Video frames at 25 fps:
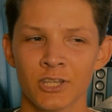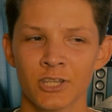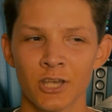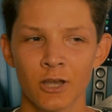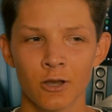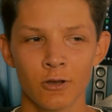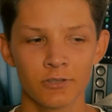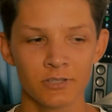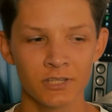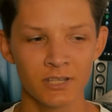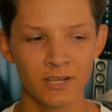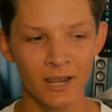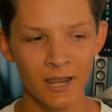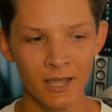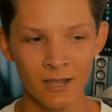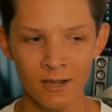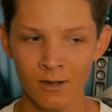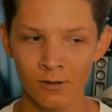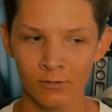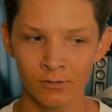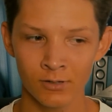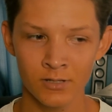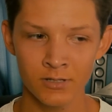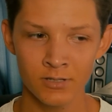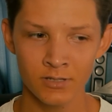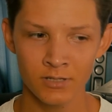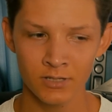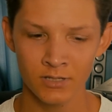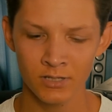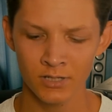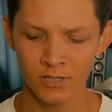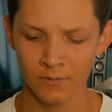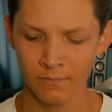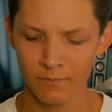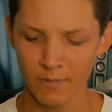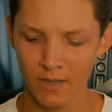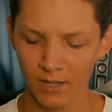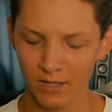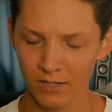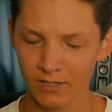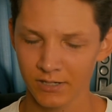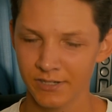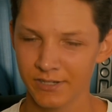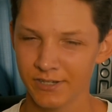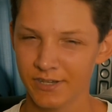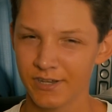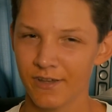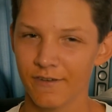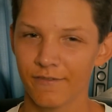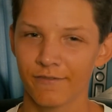So today I wanted to make a
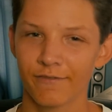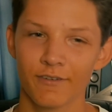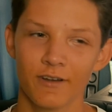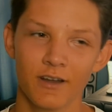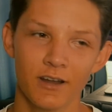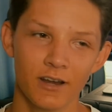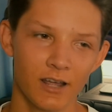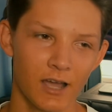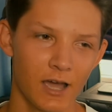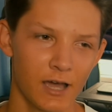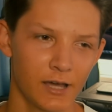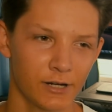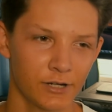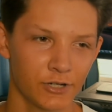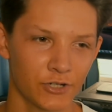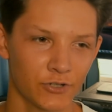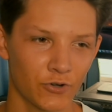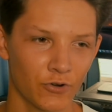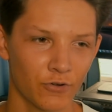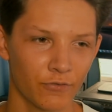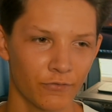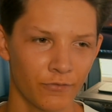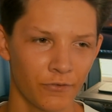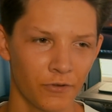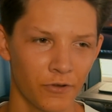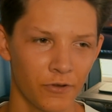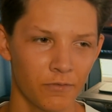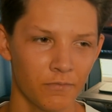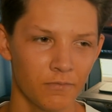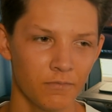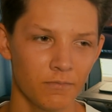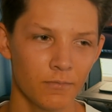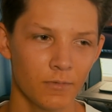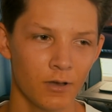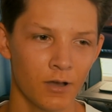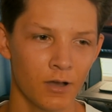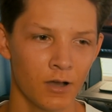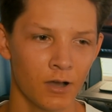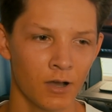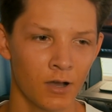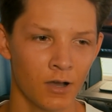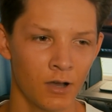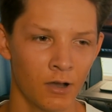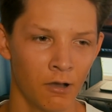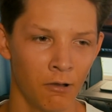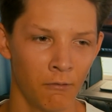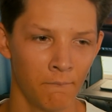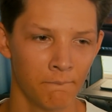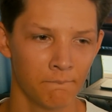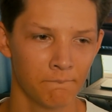different kind of short film.
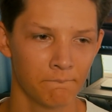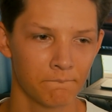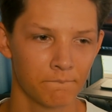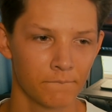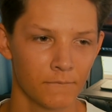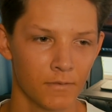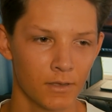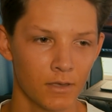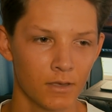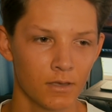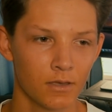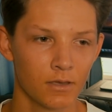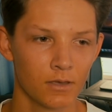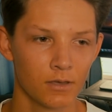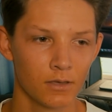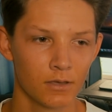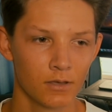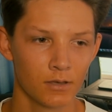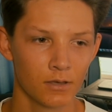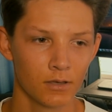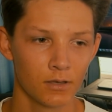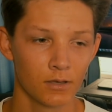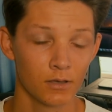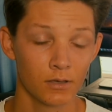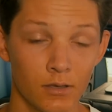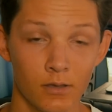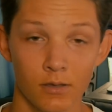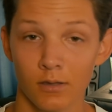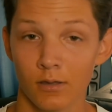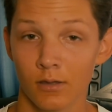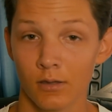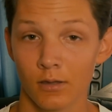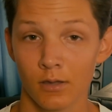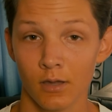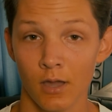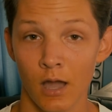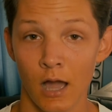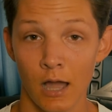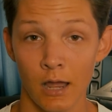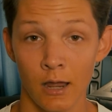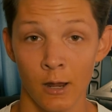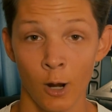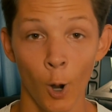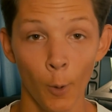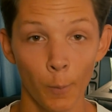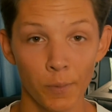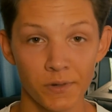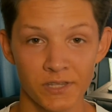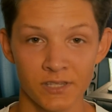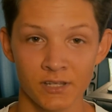I
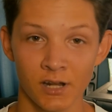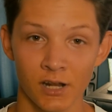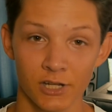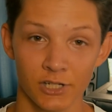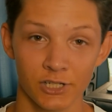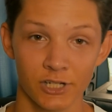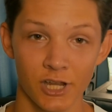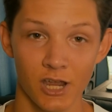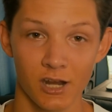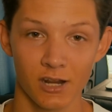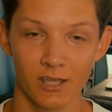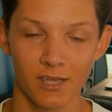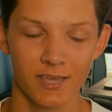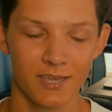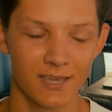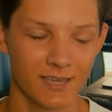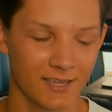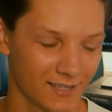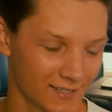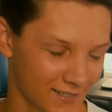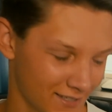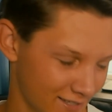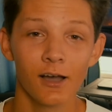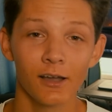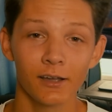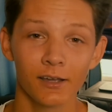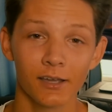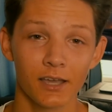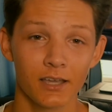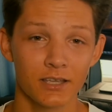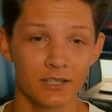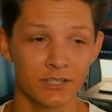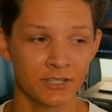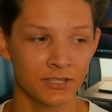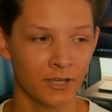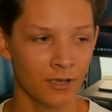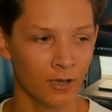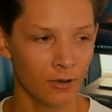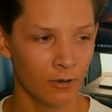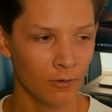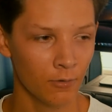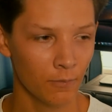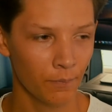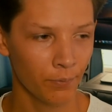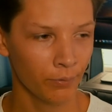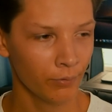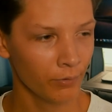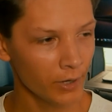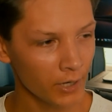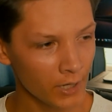hope it's not shitty. Okay, so
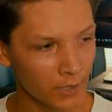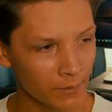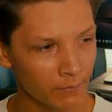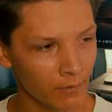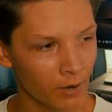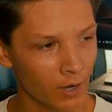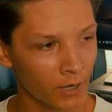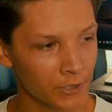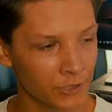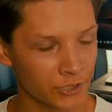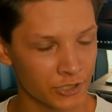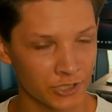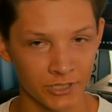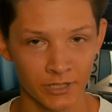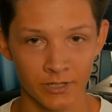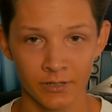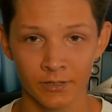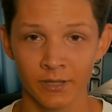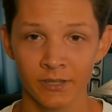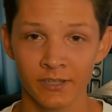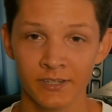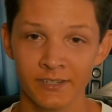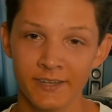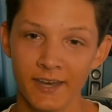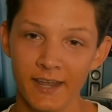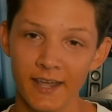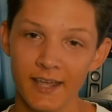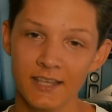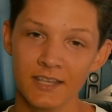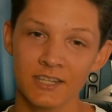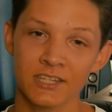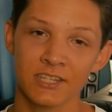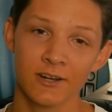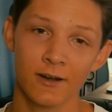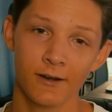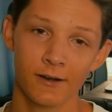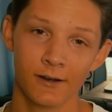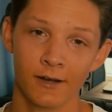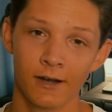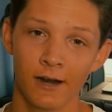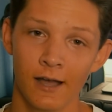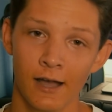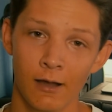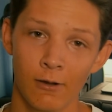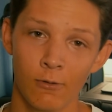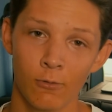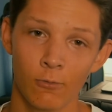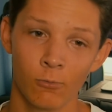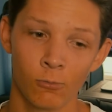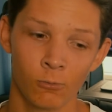pretty much the day started
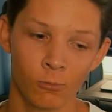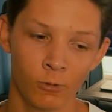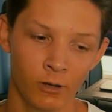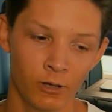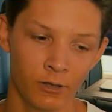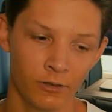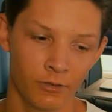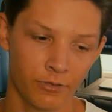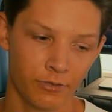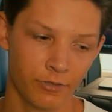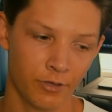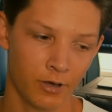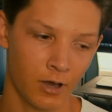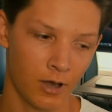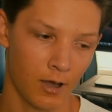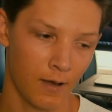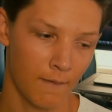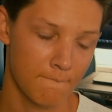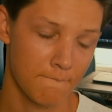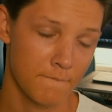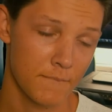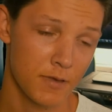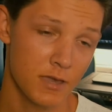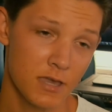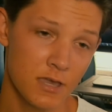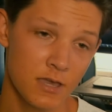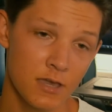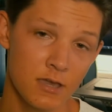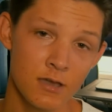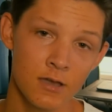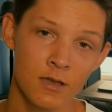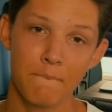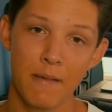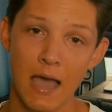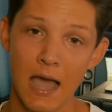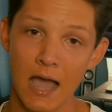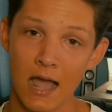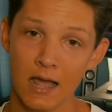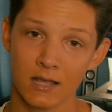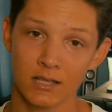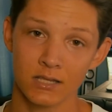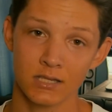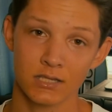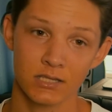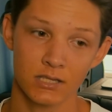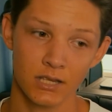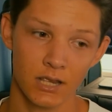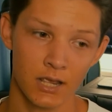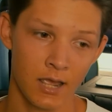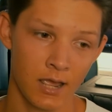out with me,
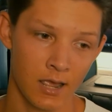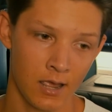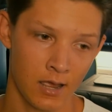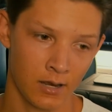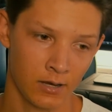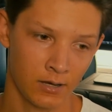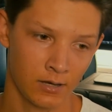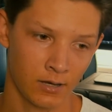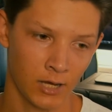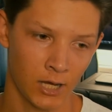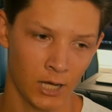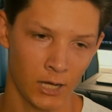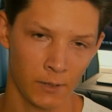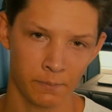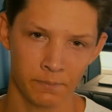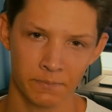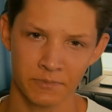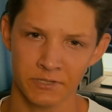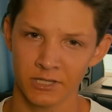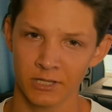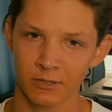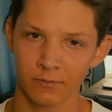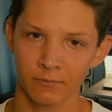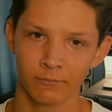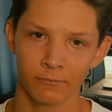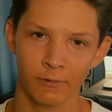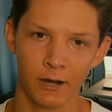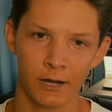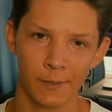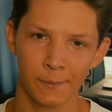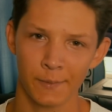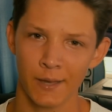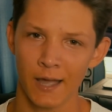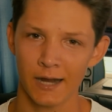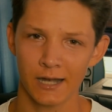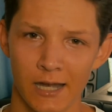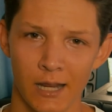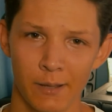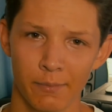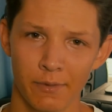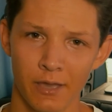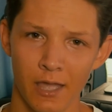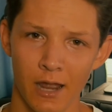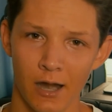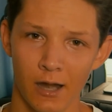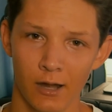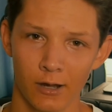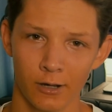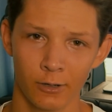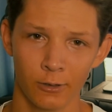Max, and some random guy named
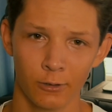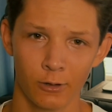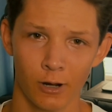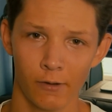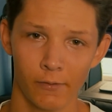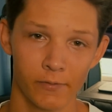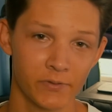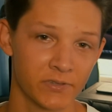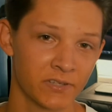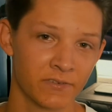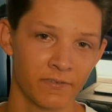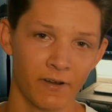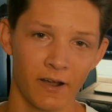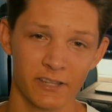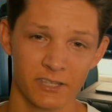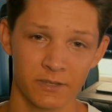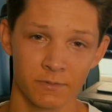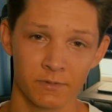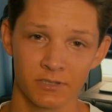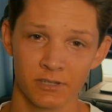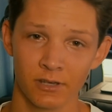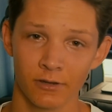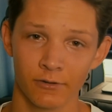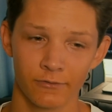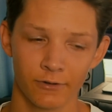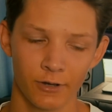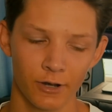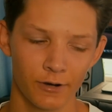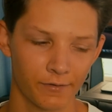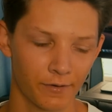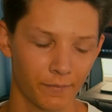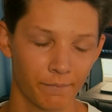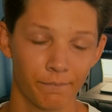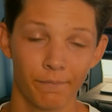Garrett who always invites himself over.